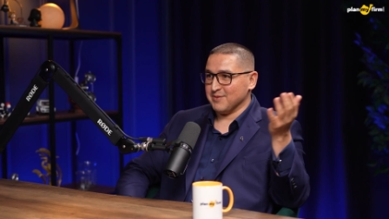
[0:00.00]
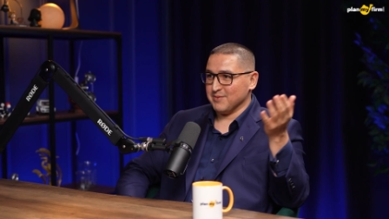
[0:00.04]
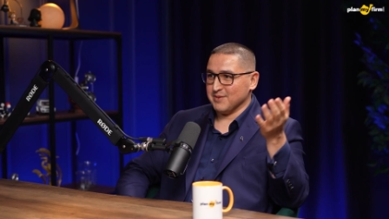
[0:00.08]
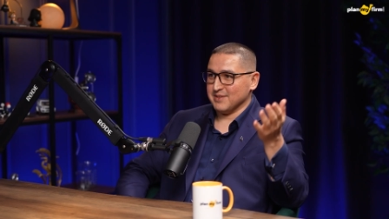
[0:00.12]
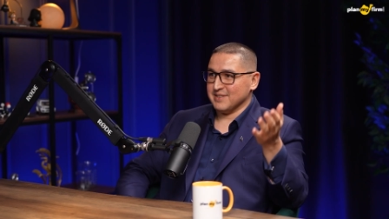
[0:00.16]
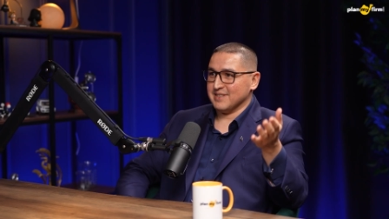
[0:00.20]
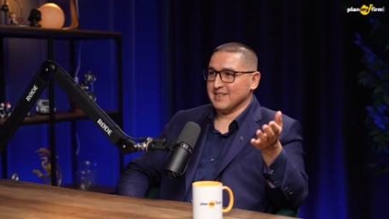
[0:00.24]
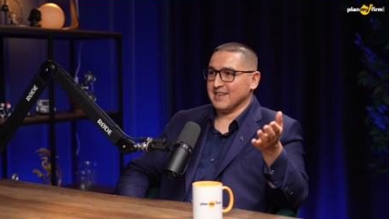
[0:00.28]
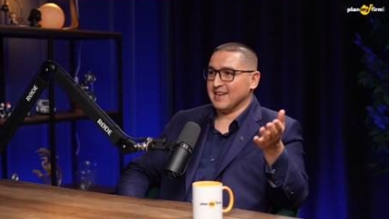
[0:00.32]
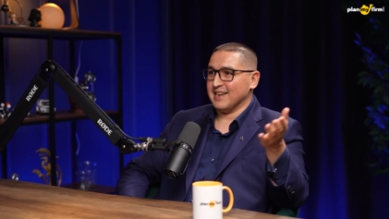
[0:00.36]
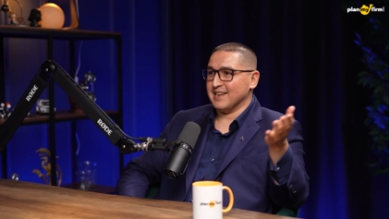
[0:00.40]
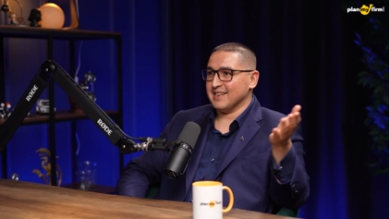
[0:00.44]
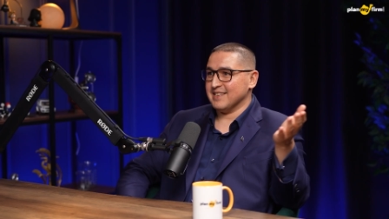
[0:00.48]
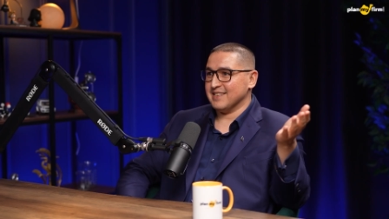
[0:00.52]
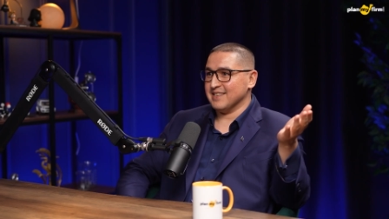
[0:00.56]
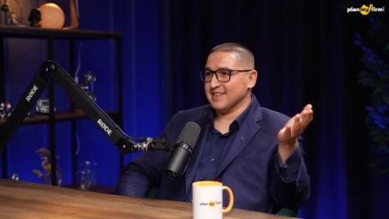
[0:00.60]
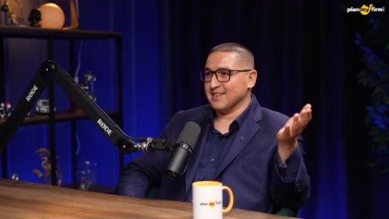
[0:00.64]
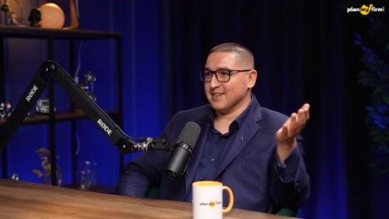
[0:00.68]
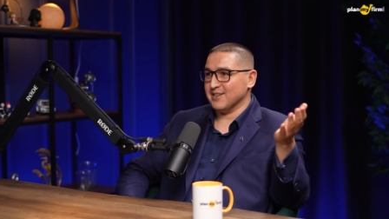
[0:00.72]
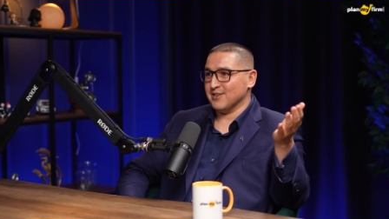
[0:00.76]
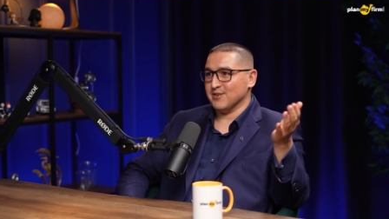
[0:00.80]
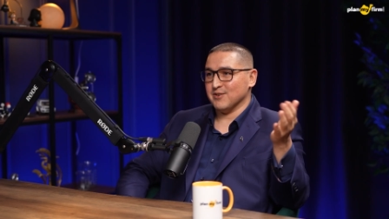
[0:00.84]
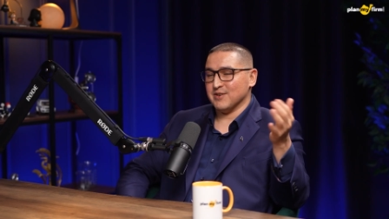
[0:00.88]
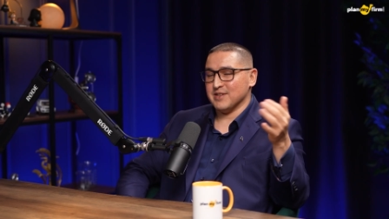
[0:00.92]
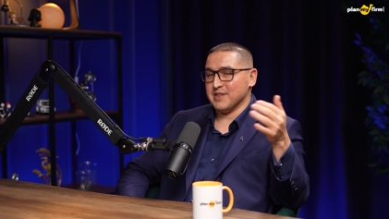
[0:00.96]
Was the
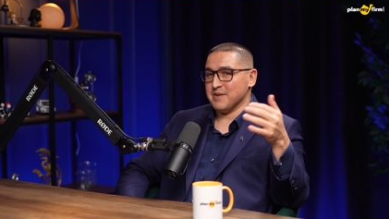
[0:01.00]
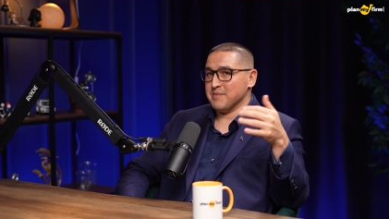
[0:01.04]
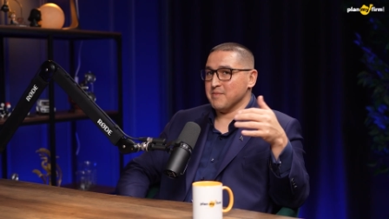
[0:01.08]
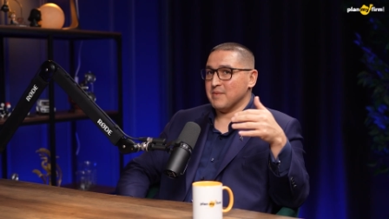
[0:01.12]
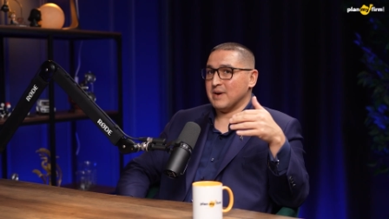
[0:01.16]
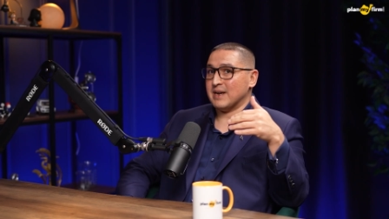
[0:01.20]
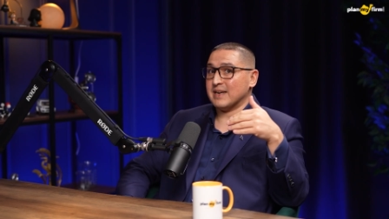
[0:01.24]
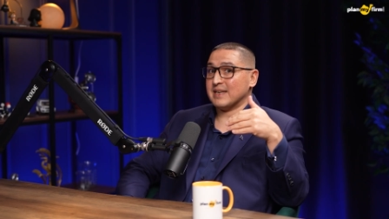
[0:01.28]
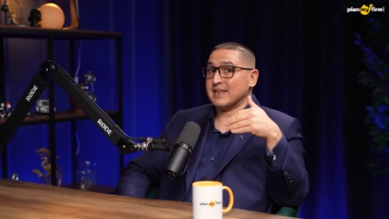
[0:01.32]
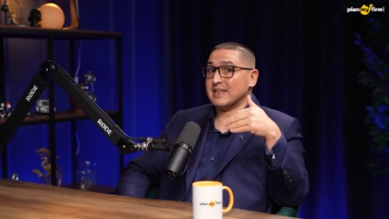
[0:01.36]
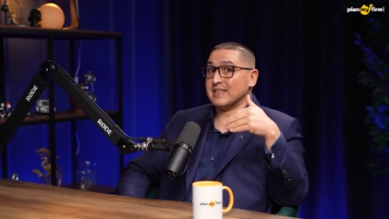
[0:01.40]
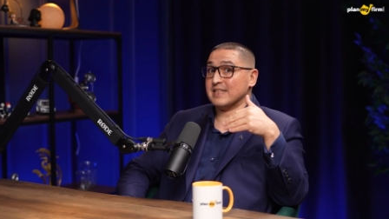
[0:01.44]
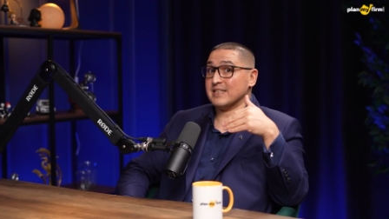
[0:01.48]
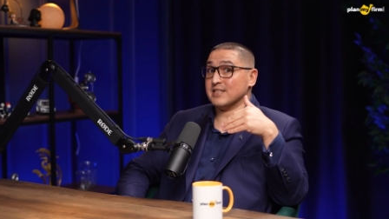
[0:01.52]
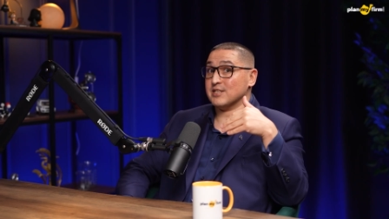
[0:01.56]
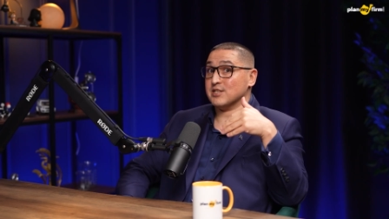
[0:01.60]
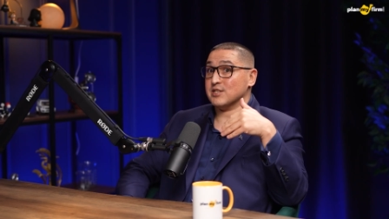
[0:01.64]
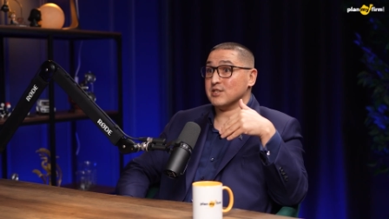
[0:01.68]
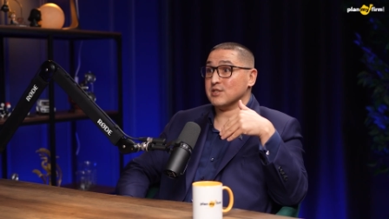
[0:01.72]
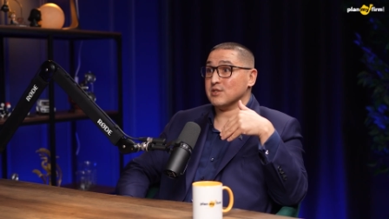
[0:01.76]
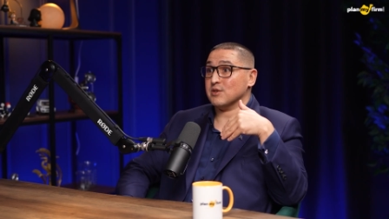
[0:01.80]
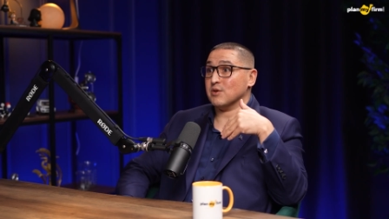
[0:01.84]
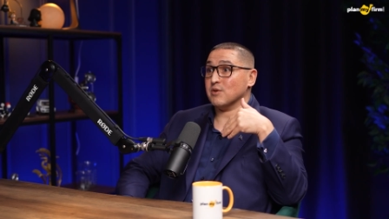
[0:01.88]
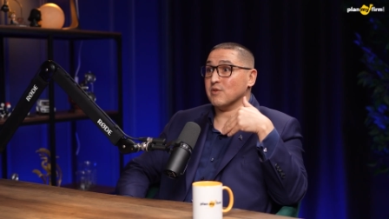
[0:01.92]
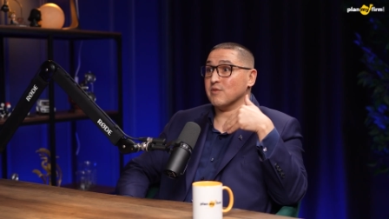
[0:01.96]
idea. The market is
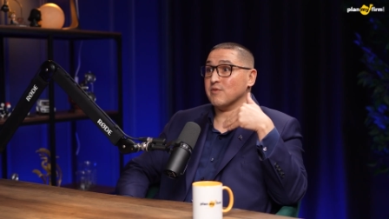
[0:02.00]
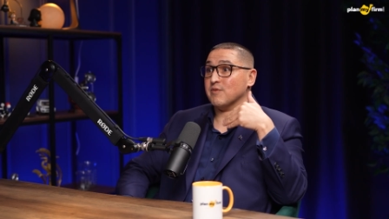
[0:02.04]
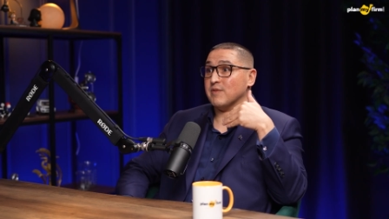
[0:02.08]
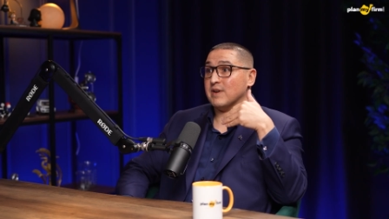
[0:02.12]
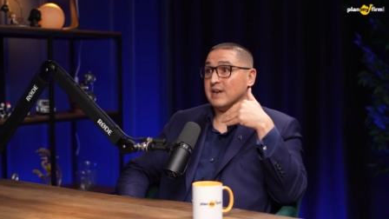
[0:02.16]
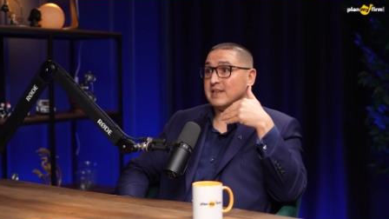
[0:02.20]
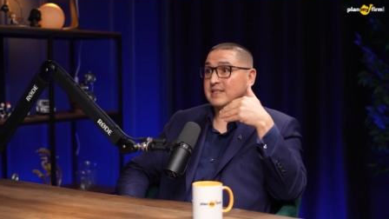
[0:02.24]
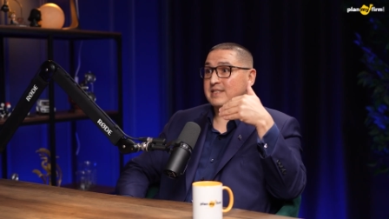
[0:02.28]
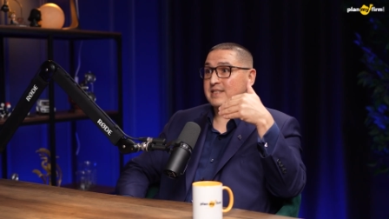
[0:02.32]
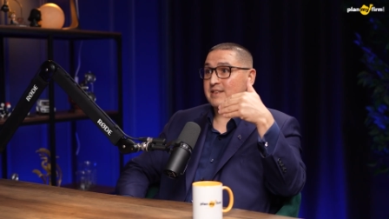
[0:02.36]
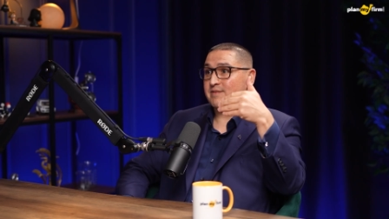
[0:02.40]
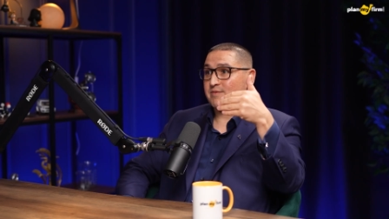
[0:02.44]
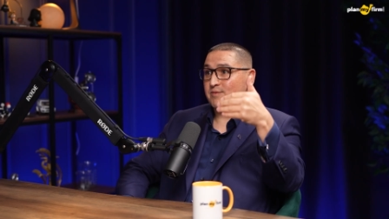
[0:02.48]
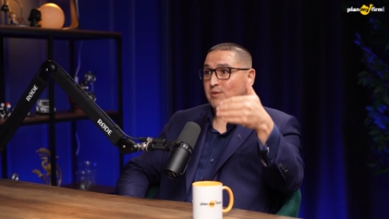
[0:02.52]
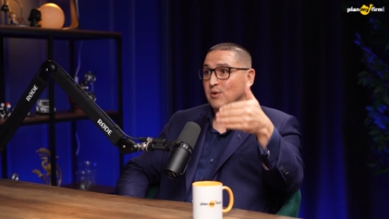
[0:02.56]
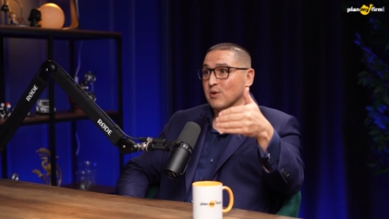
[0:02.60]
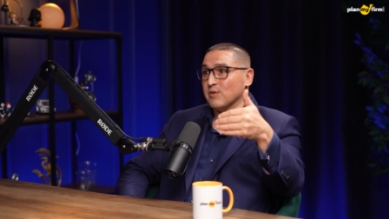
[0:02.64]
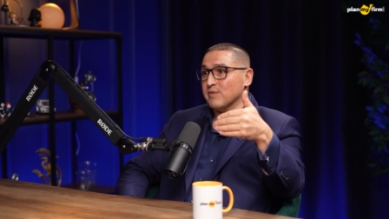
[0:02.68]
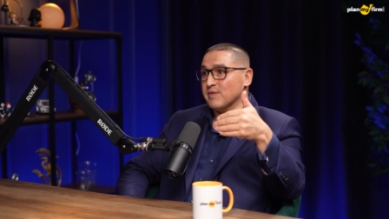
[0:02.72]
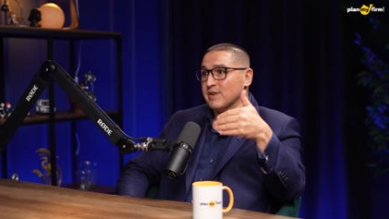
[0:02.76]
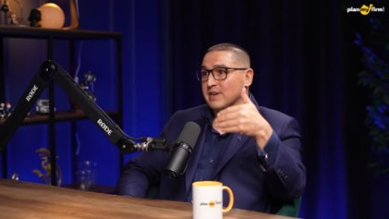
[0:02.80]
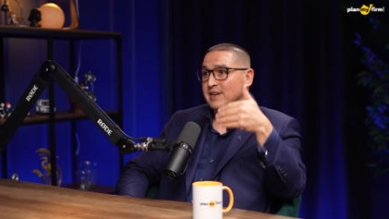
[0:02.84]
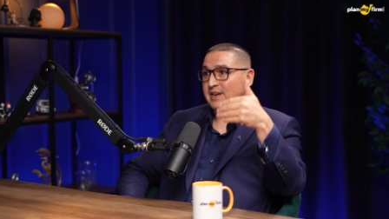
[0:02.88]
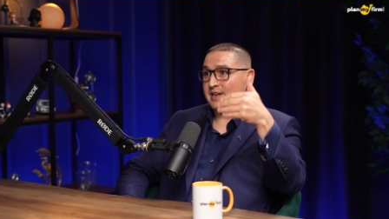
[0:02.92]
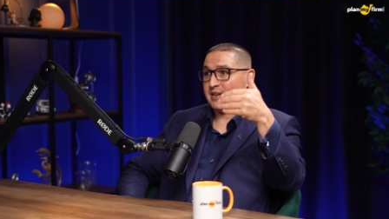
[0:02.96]
so fast
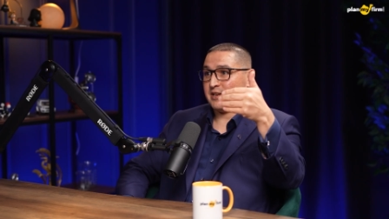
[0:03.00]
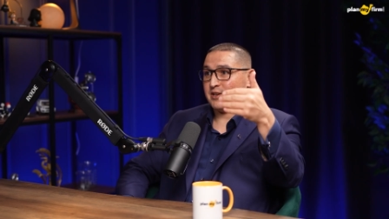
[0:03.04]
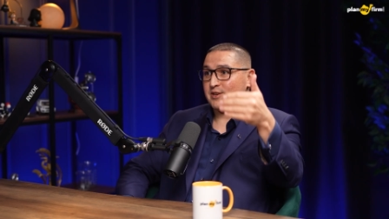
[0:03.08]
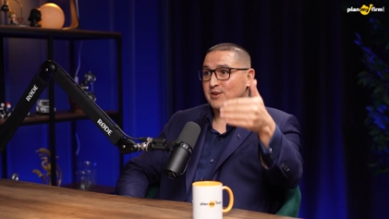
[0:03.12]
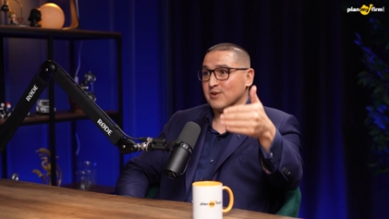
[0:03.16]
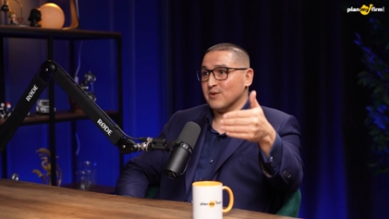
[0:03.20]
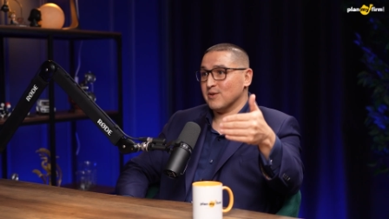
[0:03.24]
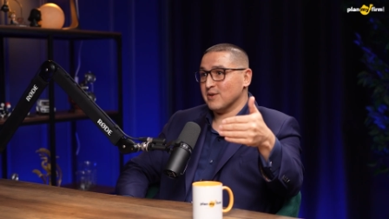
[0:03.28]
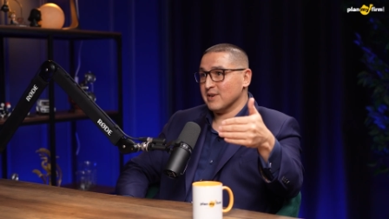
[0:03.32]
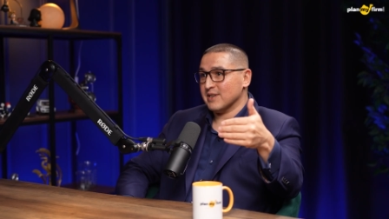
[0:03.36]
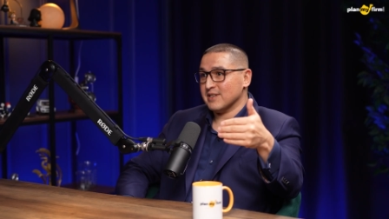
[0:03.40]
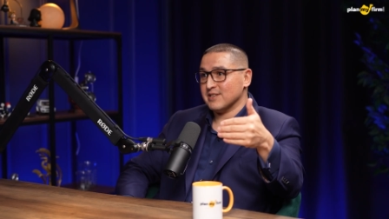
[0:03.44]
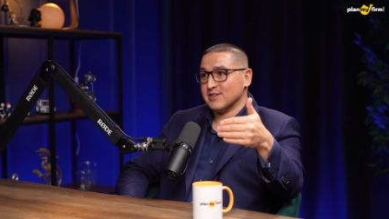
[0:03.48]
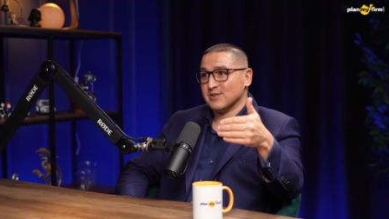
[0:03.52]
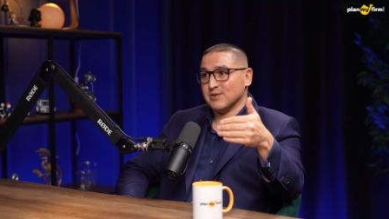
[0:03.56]
evolving and growing.